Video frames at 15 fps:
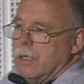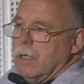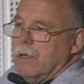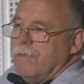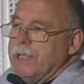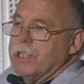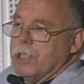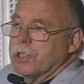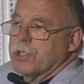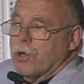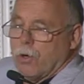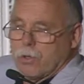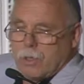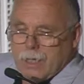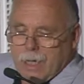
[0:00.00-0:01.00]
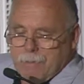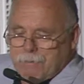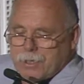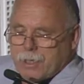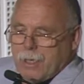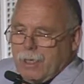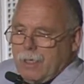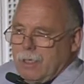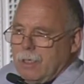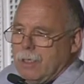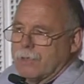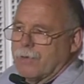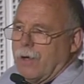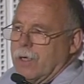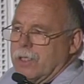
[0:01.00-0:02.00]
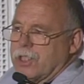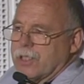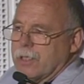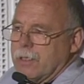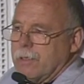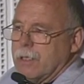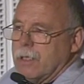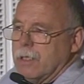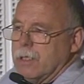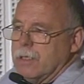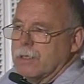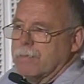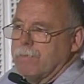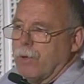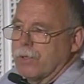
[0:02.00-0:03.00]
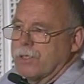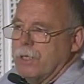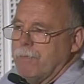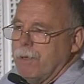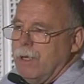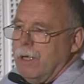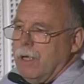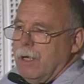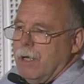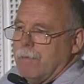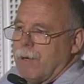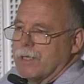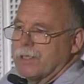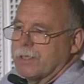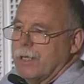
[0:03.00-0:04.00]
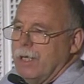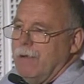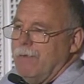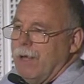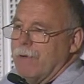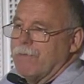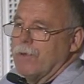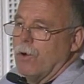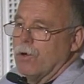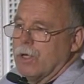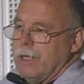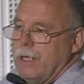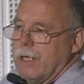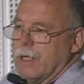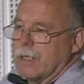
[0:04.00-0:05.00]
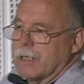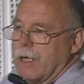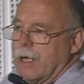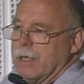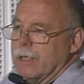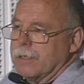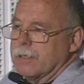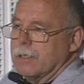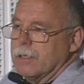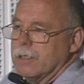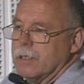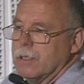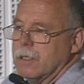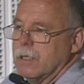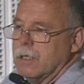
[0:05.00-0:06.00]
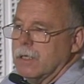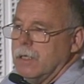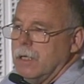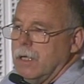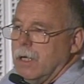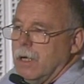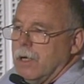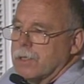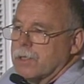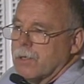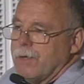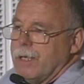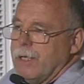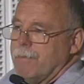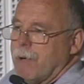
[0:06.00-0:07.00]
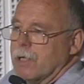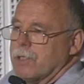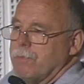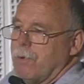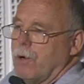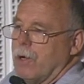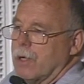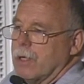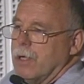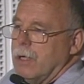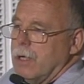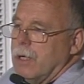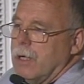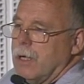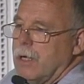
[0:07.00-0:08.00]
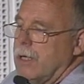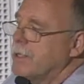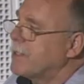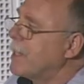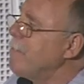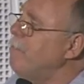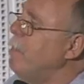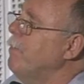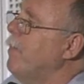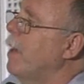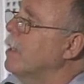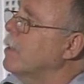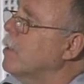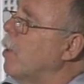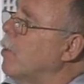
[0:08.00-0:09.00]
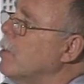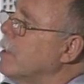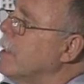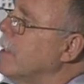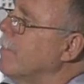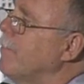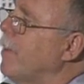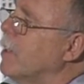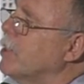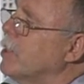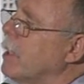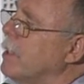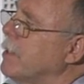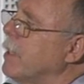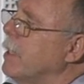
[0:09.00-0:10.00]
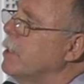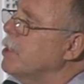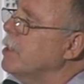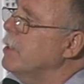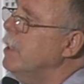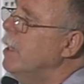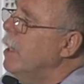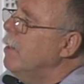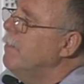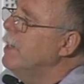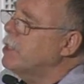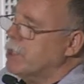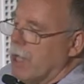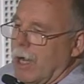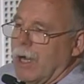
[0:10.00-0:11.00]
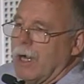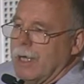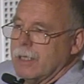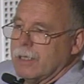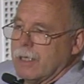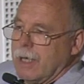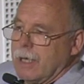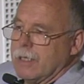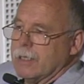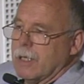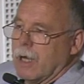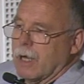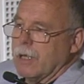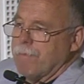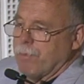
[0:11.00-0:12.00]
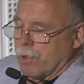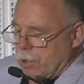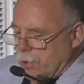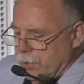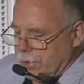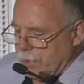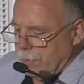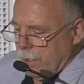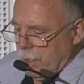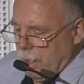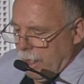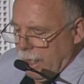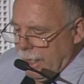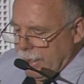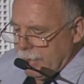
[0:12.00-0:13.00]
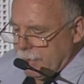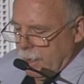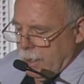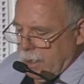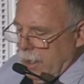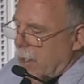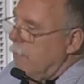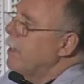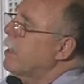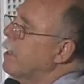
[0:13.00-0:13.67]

Which is shown on lab scale, is function, is possible, but still we have no clinical trials. So we need much more simplified coating and functionalization, which are at the end reproducible, and we